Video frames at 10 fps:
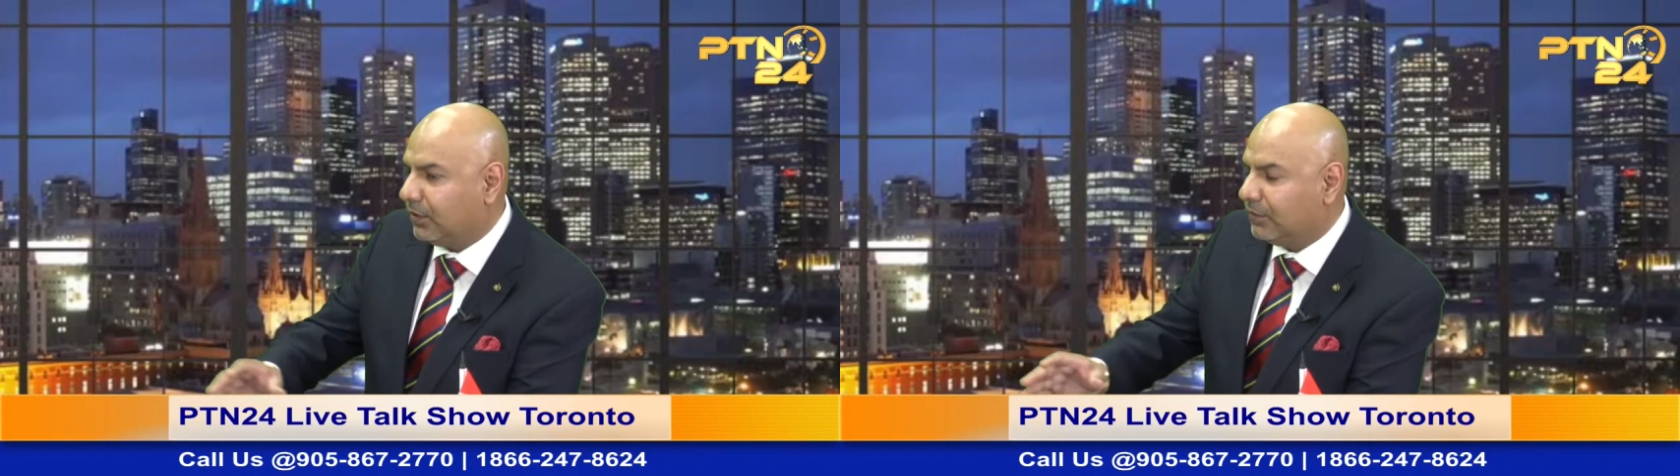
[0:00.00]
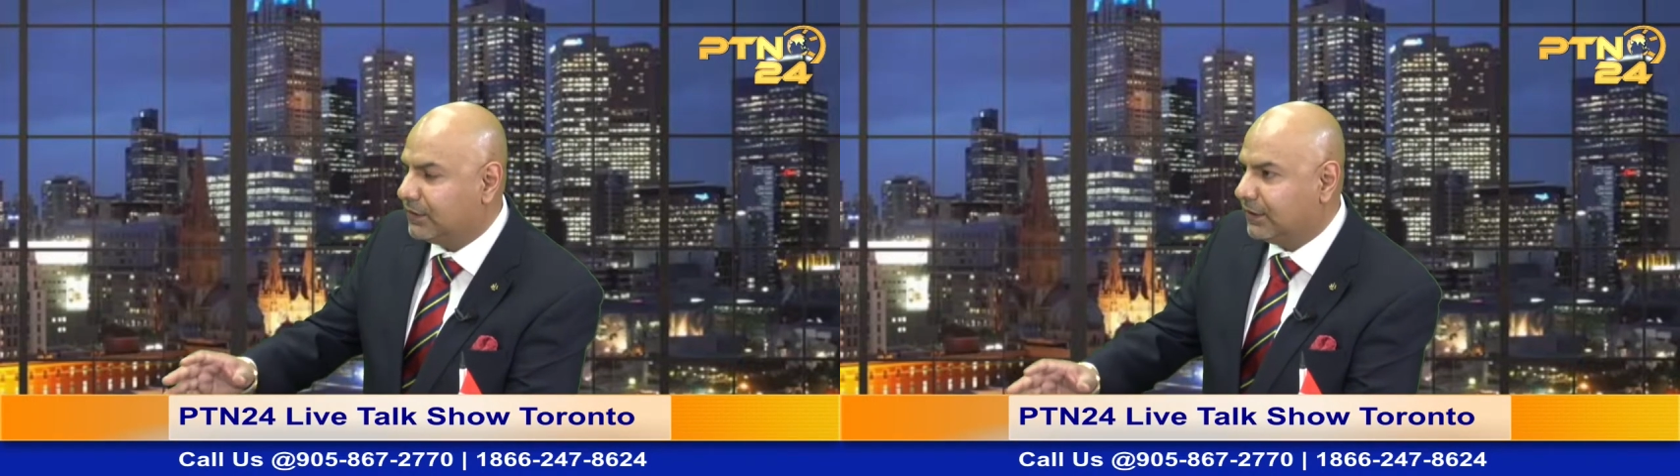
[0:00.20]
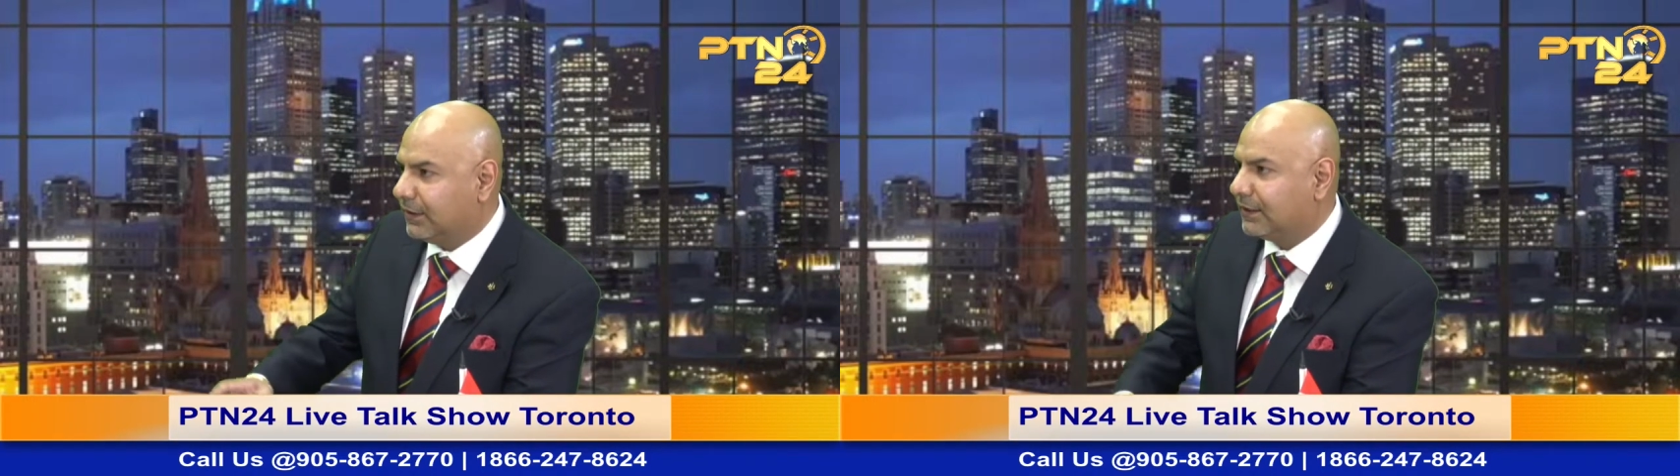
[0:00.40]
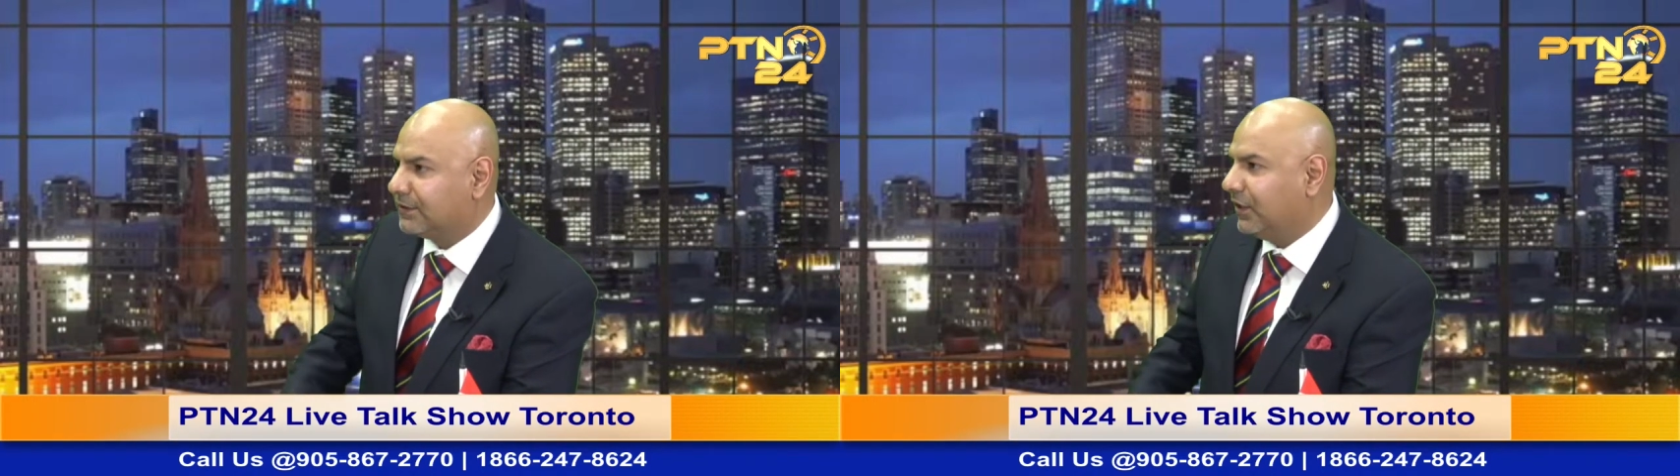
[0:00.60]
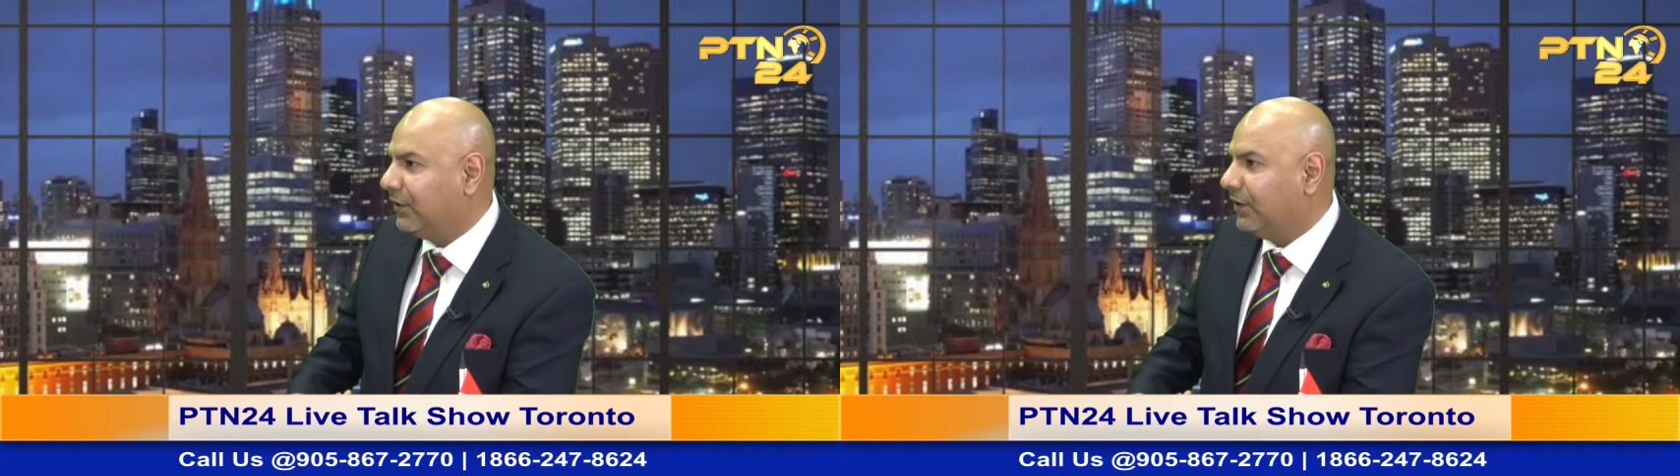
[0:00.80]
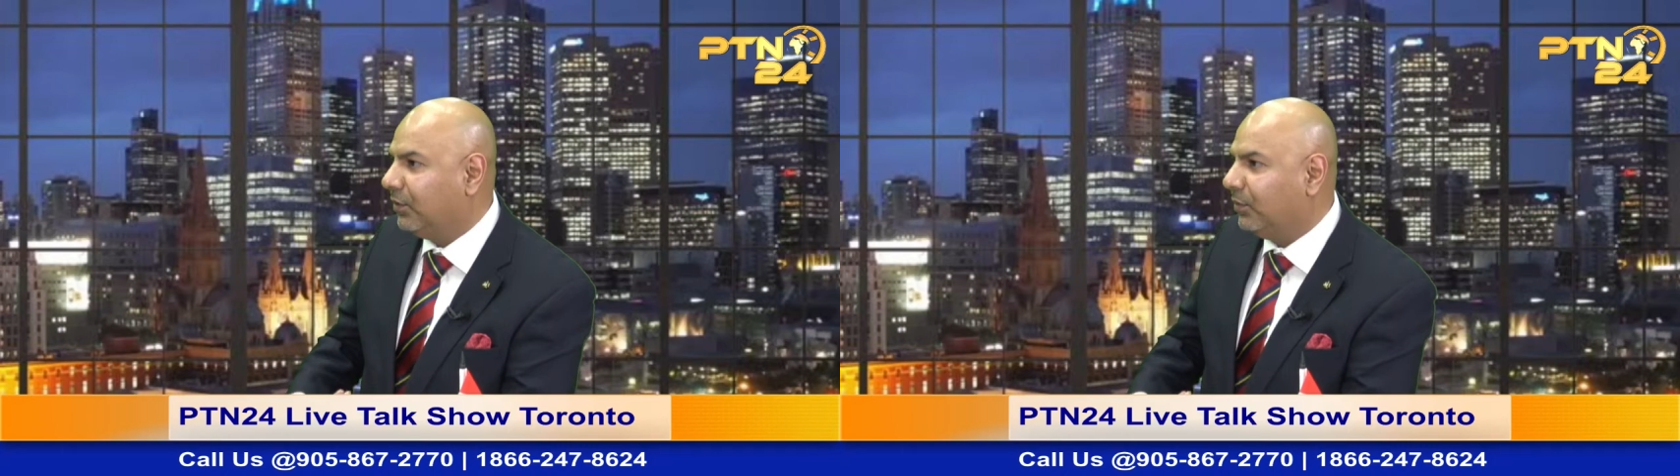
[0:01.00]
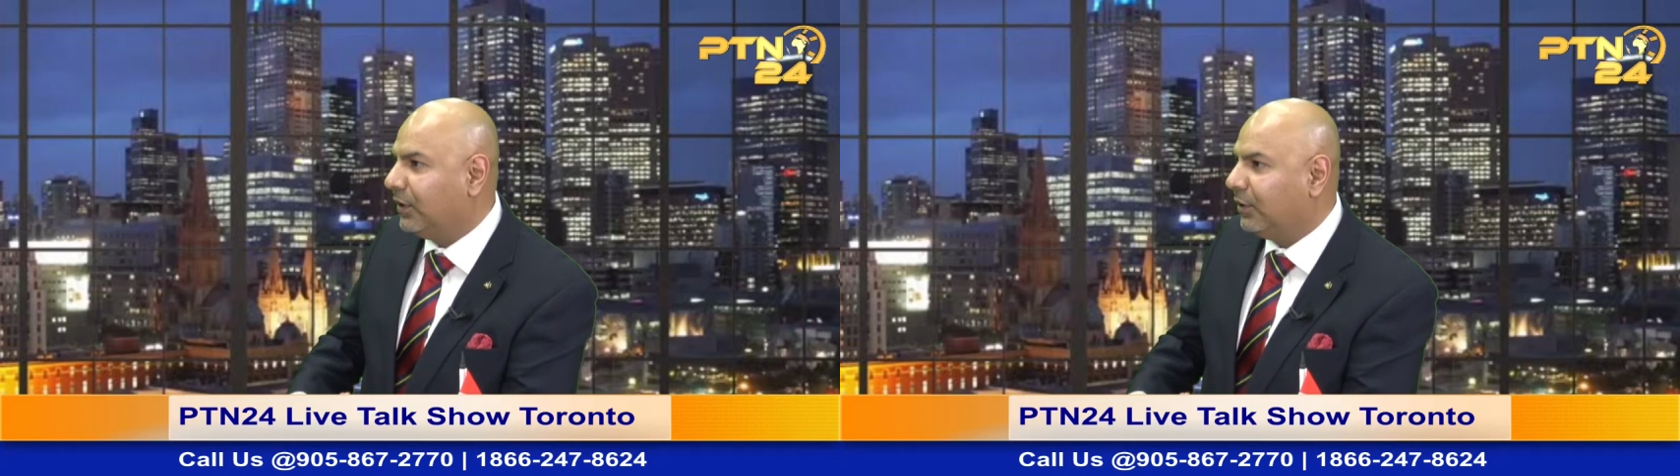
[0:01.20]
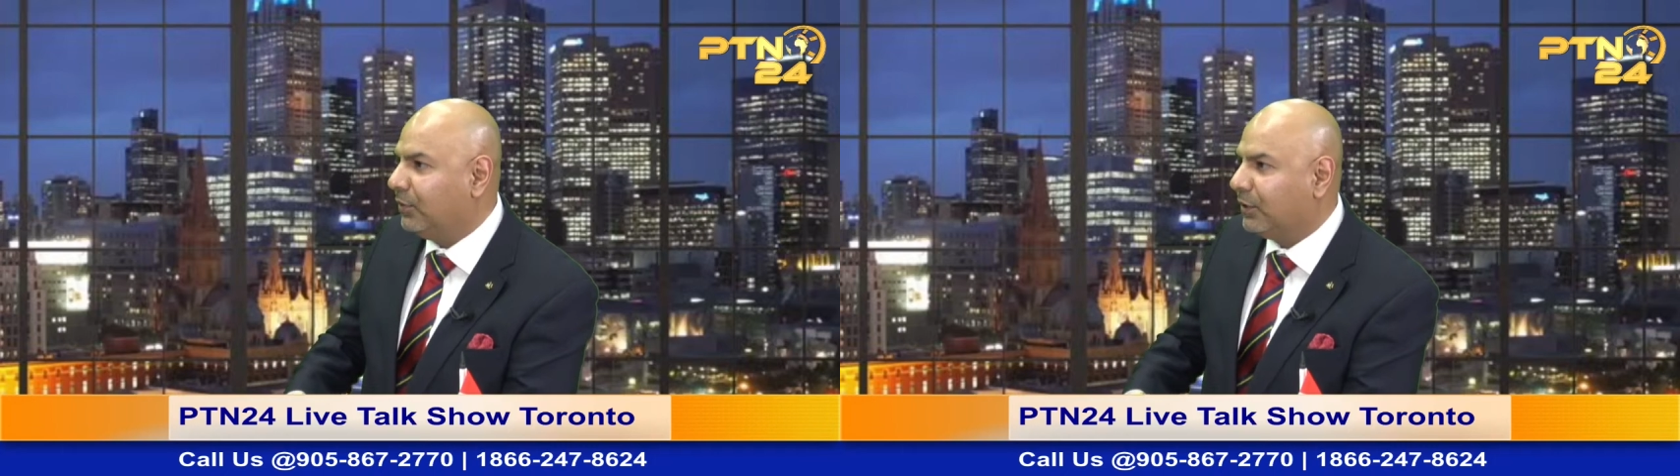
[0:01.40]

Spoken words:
obviously, that's an area where